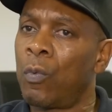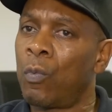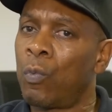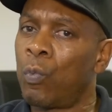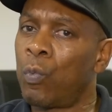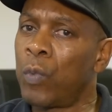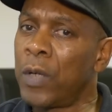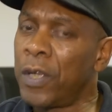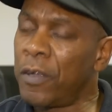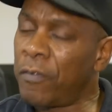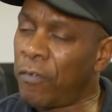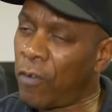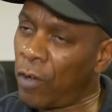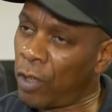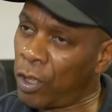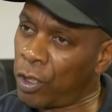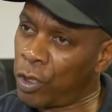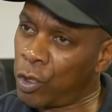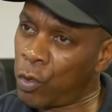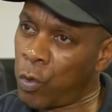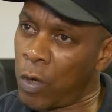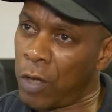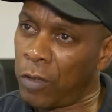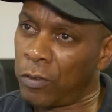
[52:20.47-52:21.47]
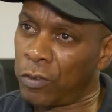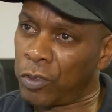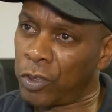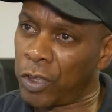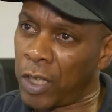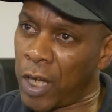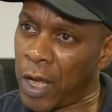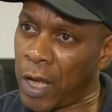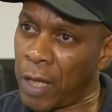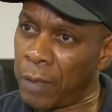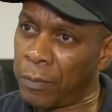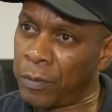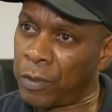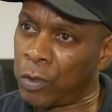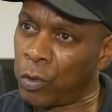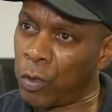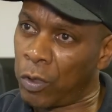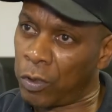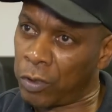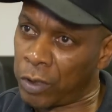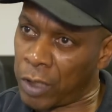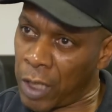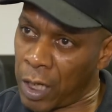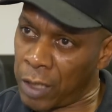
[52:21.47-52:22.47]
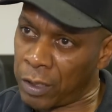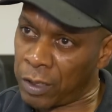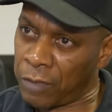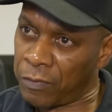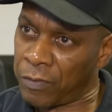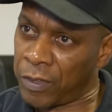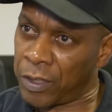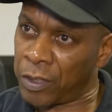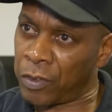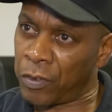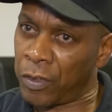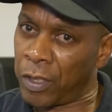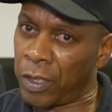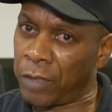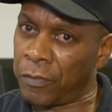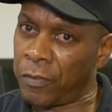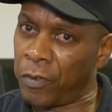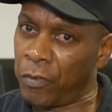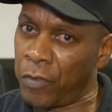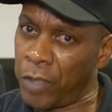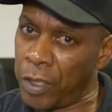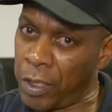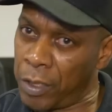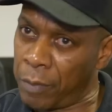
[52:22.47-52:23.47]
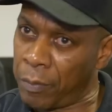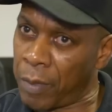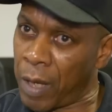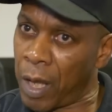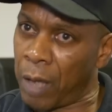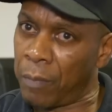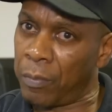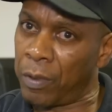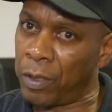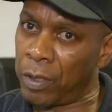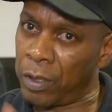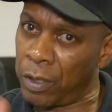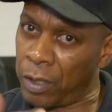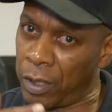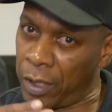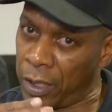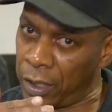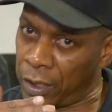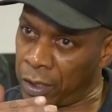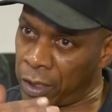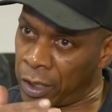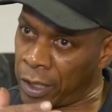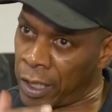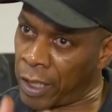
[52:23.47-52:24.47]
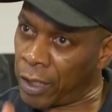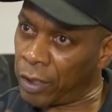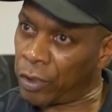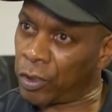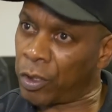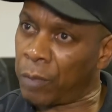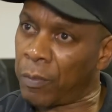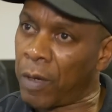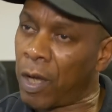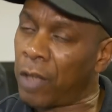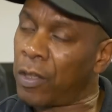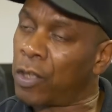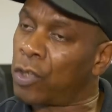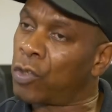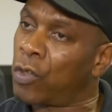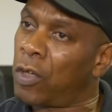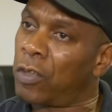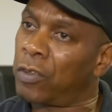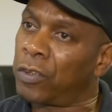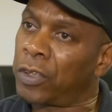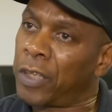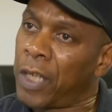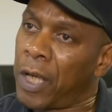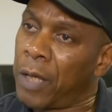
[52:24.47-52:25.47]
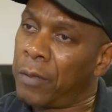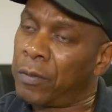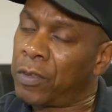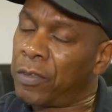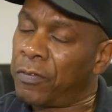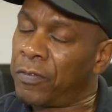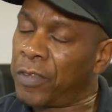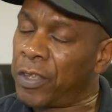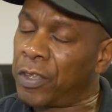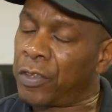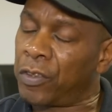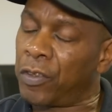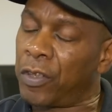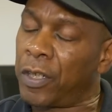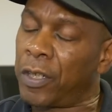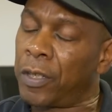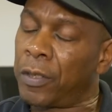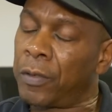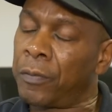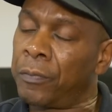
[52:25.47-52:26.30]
We followed 12 tribes of Israel. If you read your Bible, it tells you about the 12 tribes of Israel.